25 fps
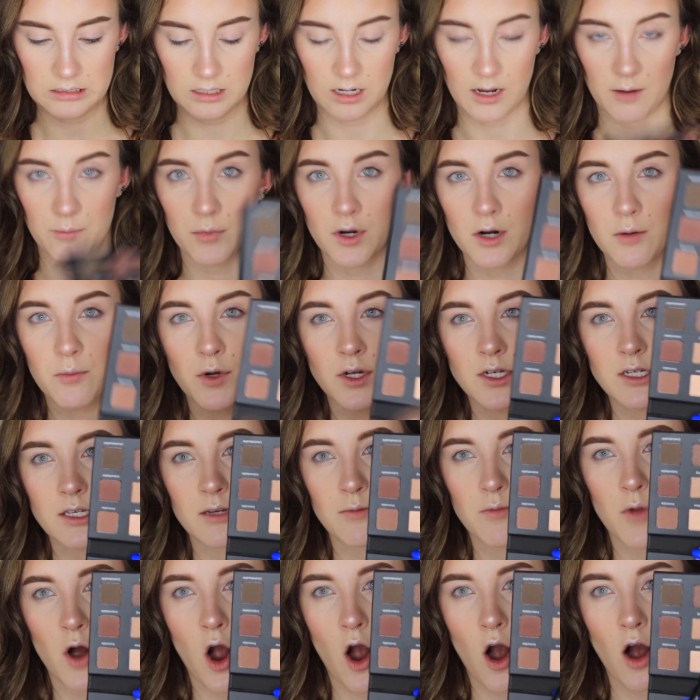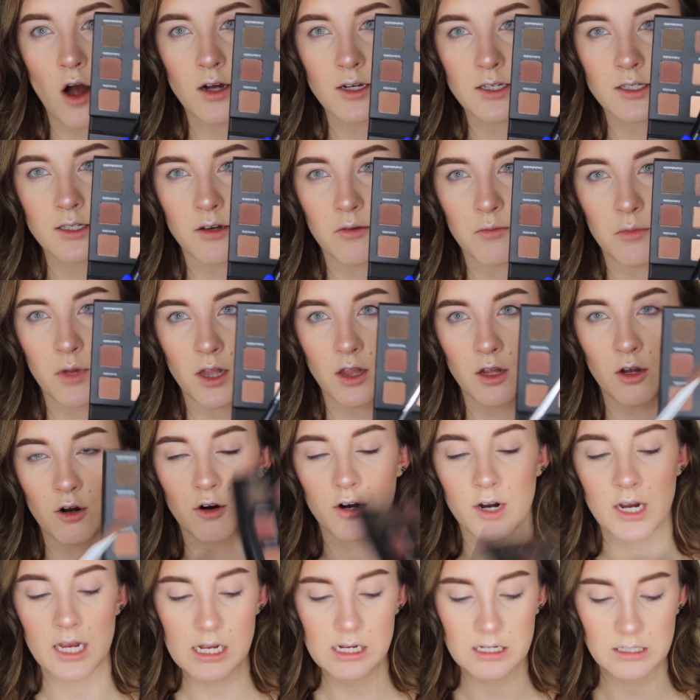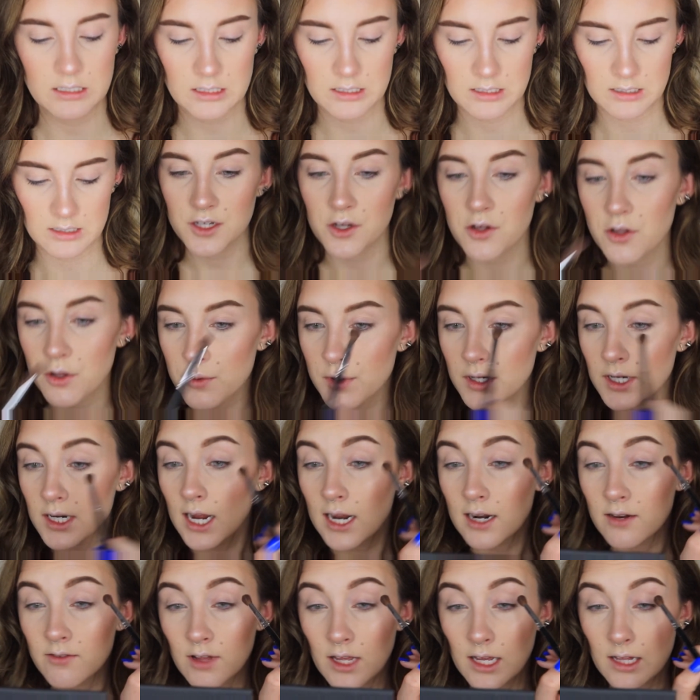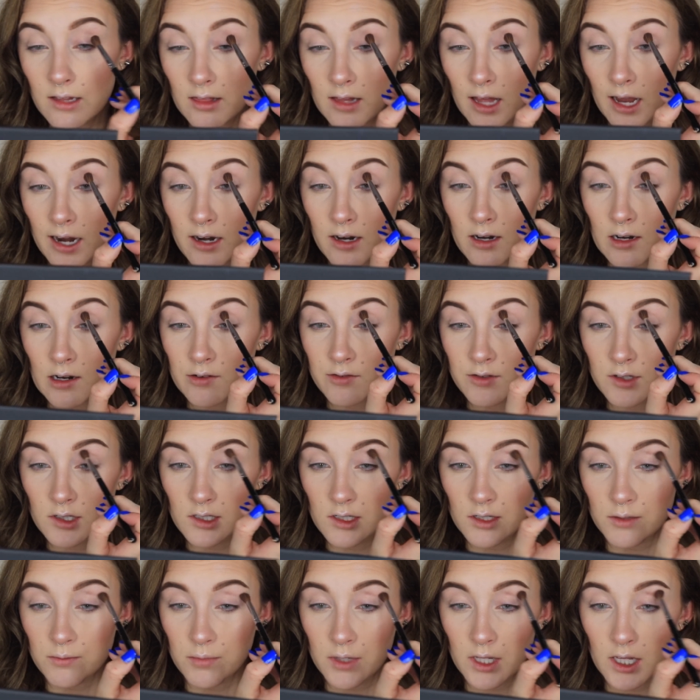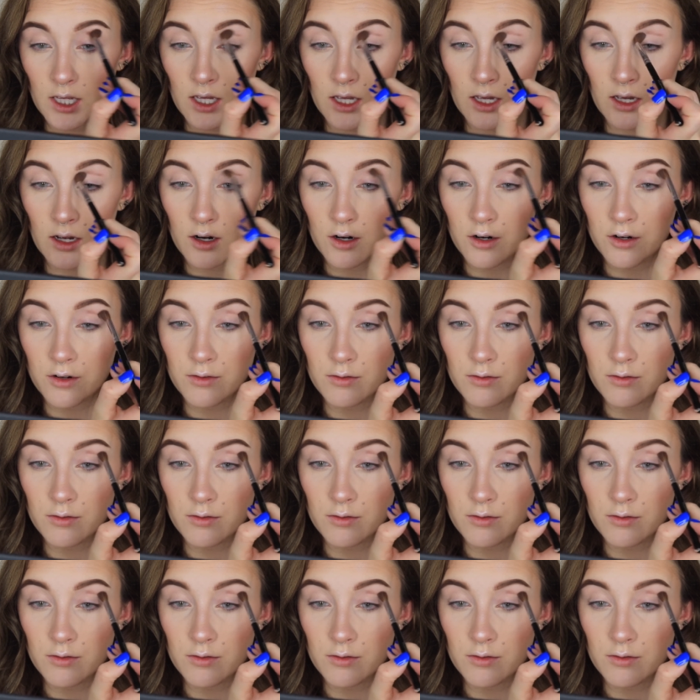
I'm gonna put some awesome in the crease. The only one kind of like light enough to be